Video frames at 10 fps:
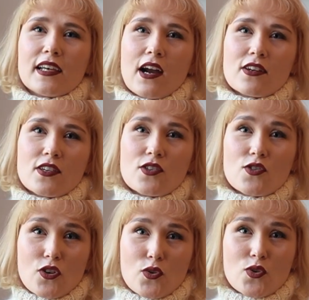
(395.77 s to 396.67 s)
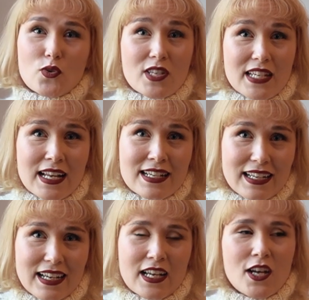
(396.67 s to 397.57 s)
characters' social
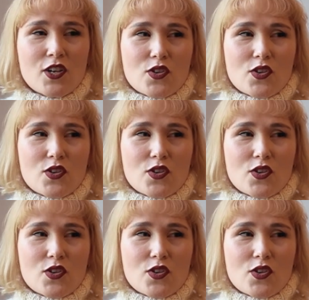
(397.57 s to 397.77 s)
standing.